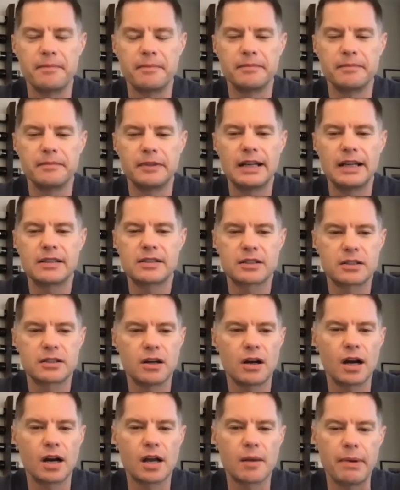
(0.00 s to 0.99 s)
Let's
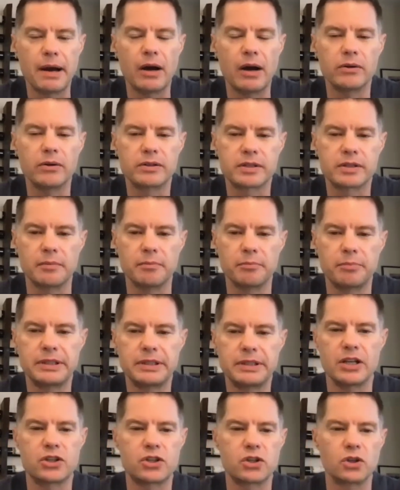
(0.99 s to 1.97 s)
talk about some
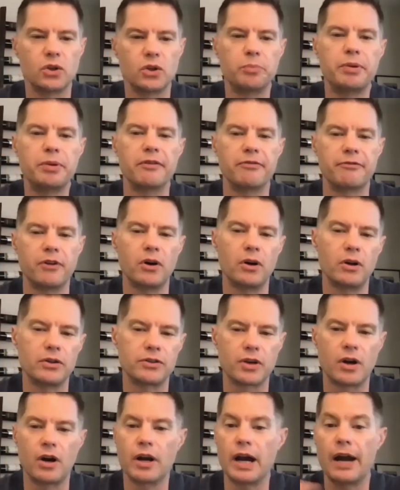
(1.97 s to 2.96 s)
potential pitfalls
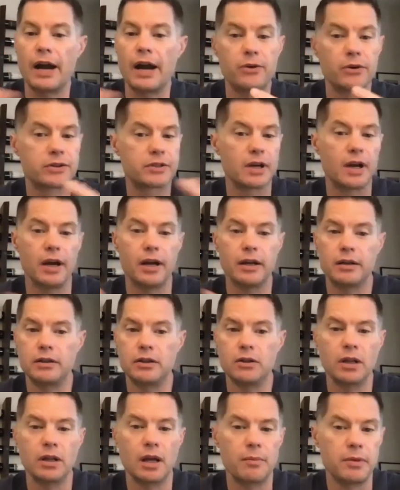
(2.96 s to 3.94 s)
on either side. You
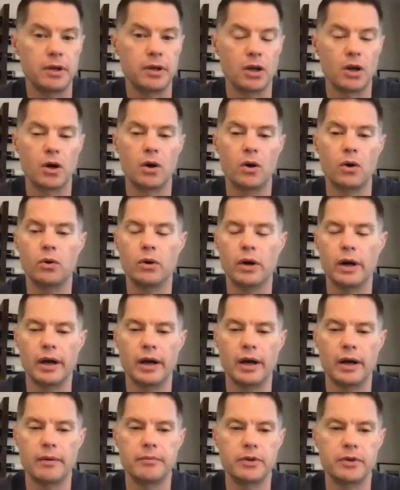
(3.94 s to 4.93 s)
let me know,
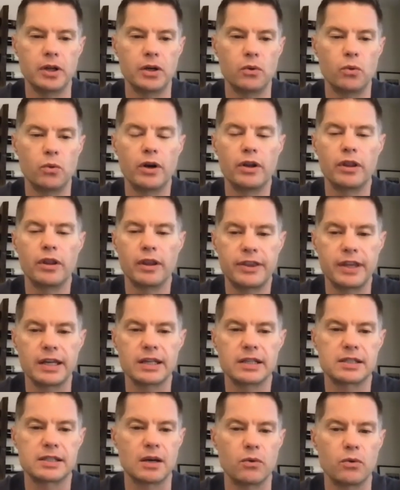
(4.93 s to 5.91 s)
what are the things
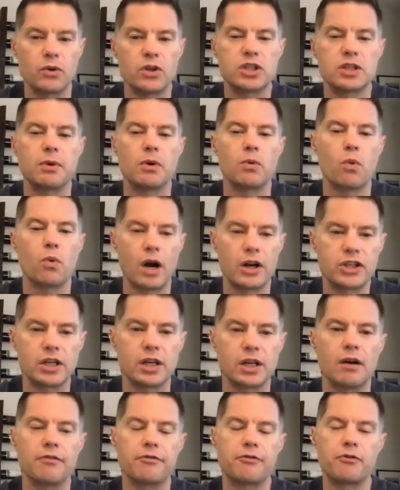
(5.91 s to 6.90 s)
that we should be watching
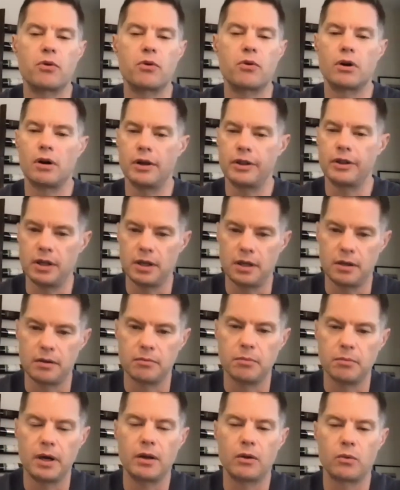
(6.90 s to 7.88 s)
out for on the
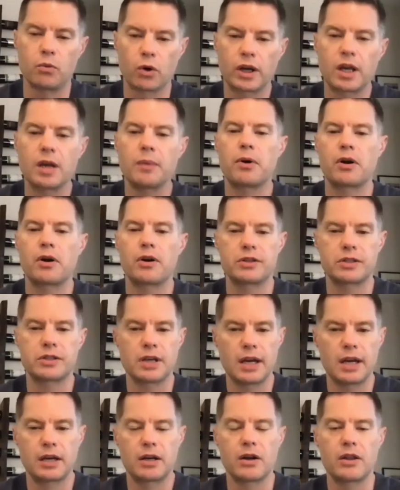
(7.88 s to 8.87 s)
working partner side
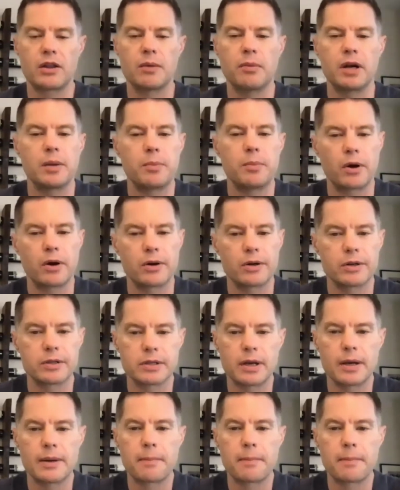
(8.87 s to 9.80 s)
and on the money partner side?